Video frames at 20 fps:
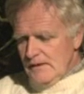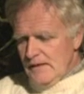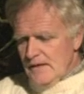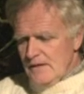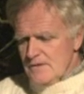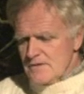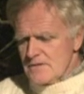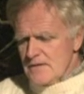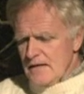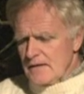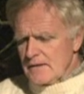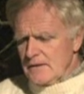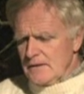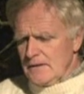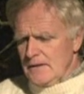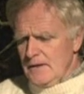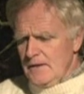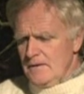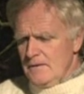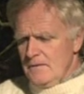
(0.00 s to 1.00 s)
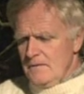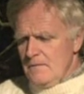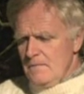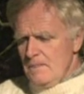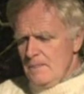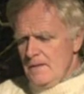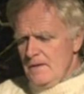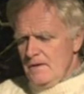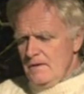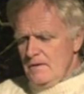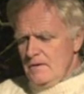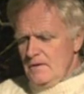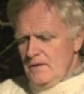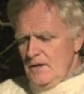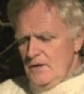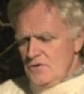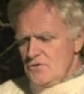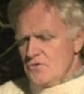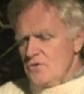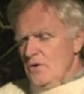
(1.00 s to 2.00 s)
And secondly,
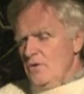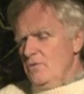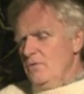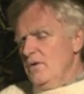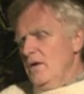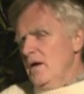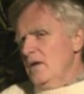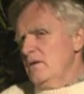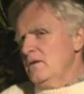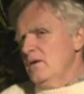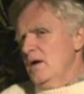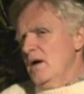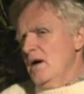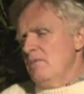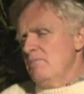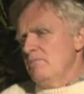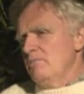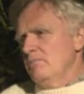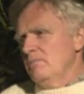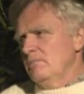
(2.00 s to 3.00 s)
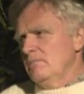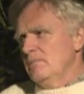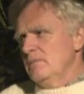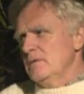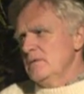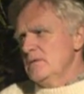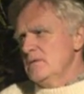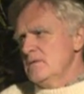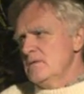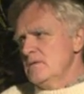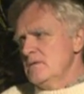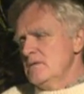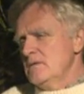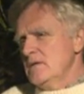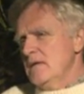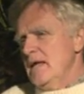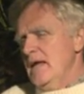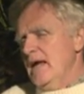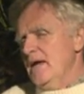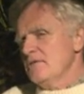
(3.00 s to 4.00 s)
he showed that
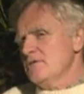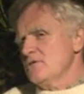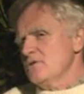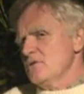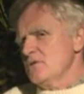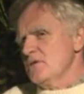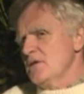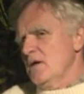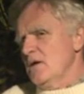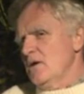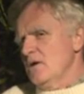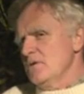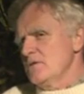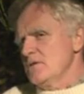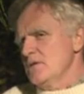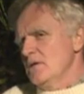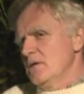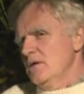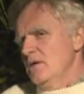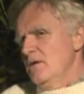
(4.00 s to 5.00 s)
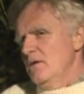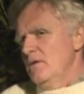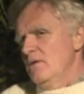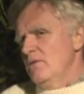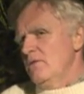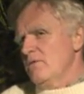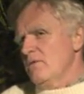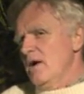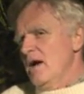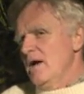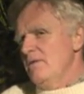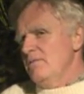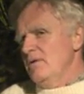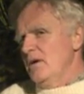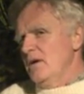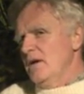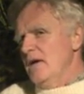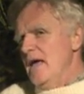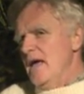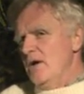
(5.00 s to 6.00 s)
cancer cells thrive
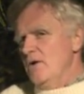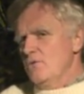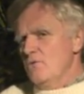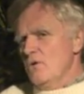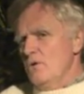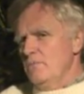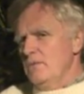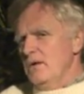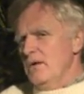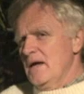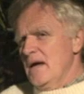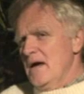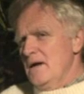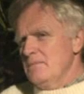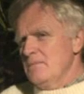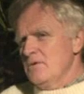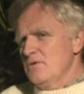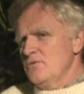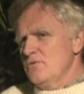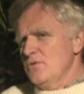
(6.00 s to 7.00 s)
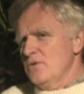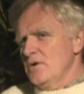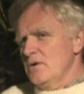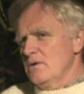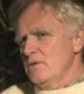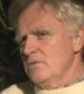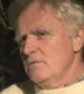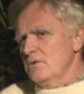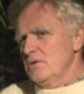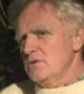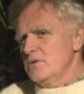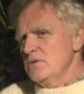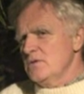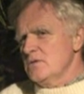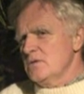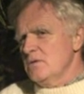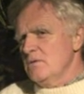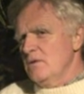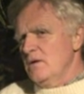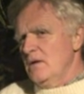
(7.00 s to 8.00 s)
in an anaerobic atmosphere, which
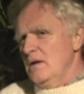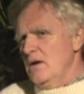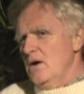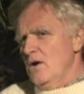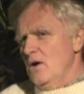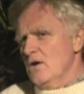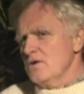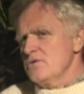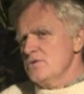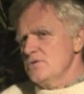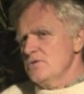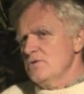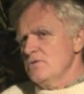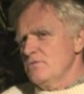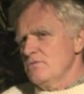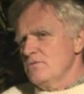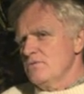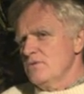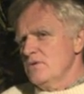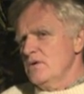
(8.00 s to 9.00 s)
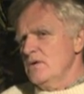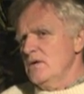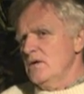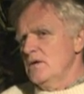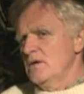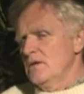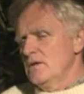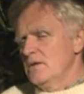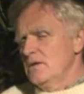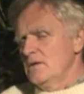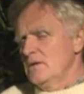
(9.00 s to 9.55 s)
is an oxygen-free